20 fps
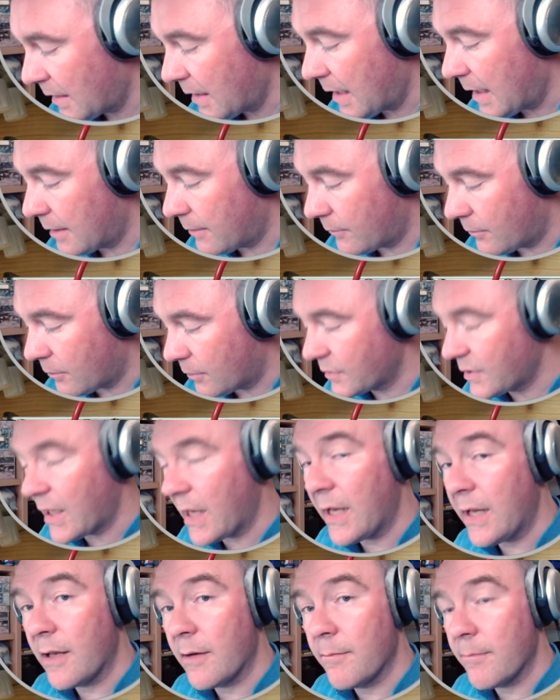And of course,
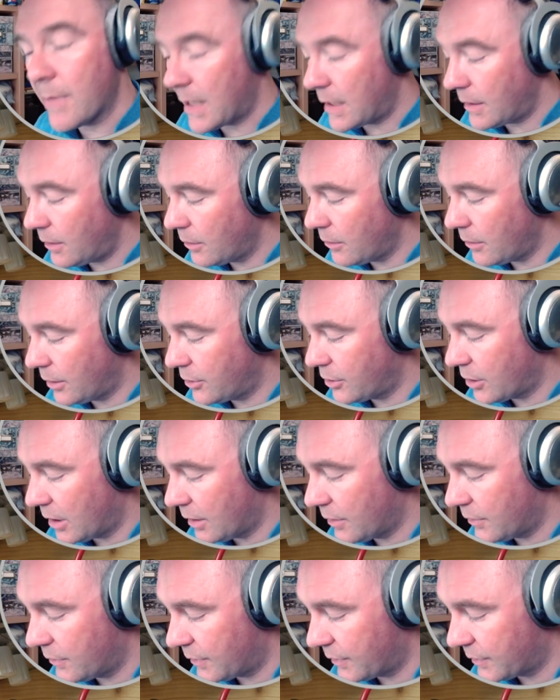I can manually
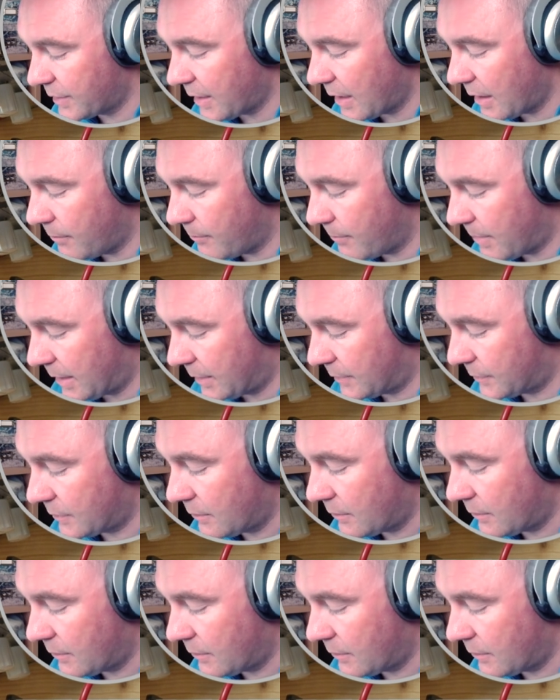change the scale mask